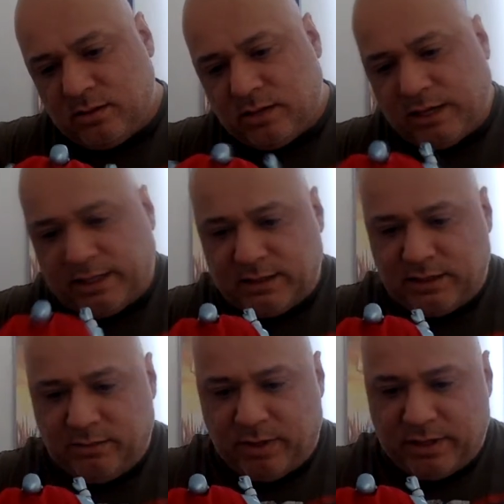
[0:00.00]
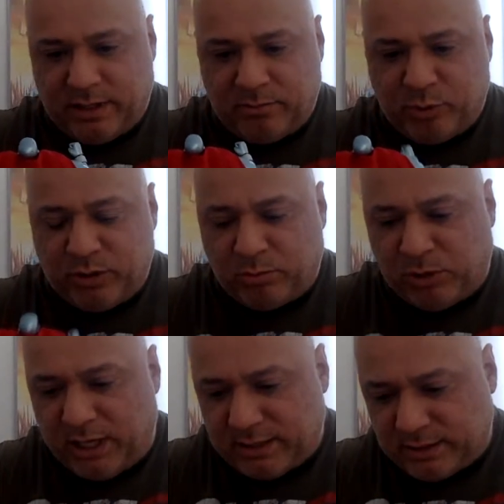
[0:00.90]
I could see why they put the
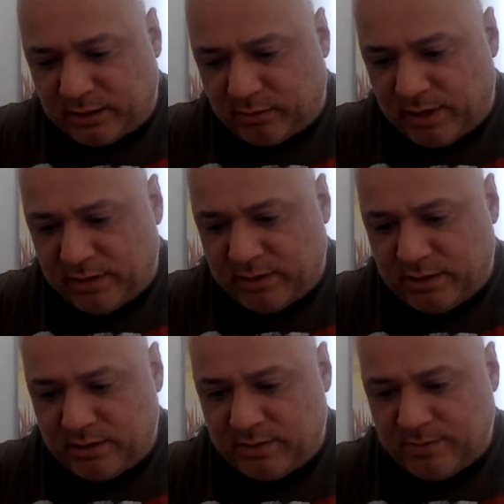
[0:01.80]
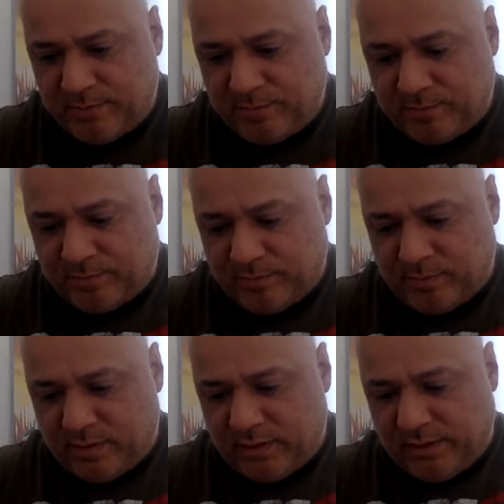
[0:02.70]
plastic around the
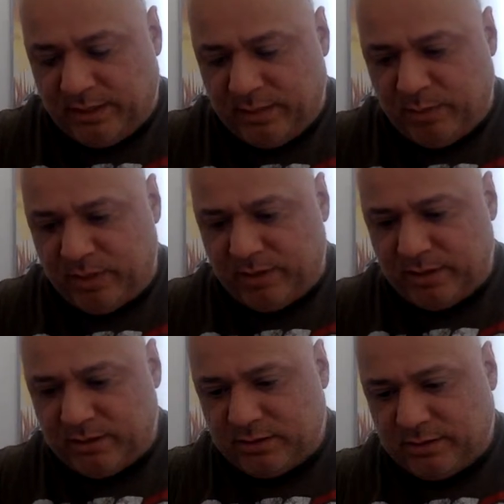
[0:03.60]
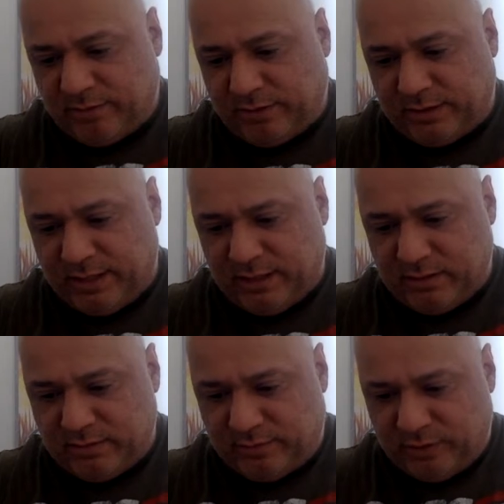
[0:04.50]
hip area and stuff like that
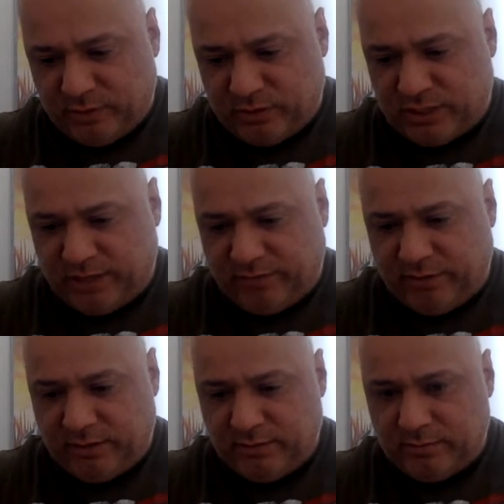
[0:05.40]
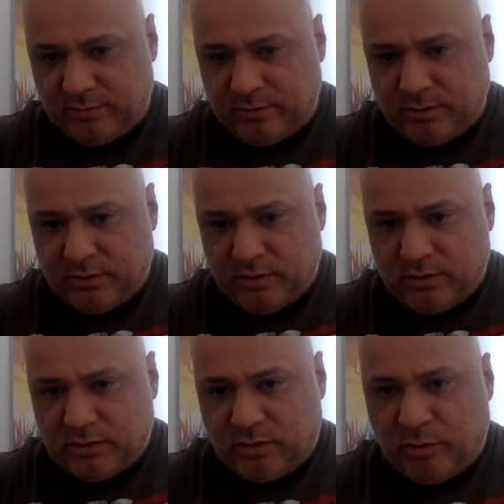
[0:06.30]
for no chafing,
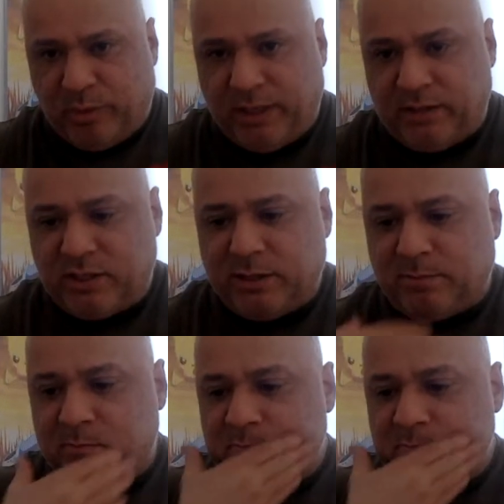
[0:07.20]
so no paint chip.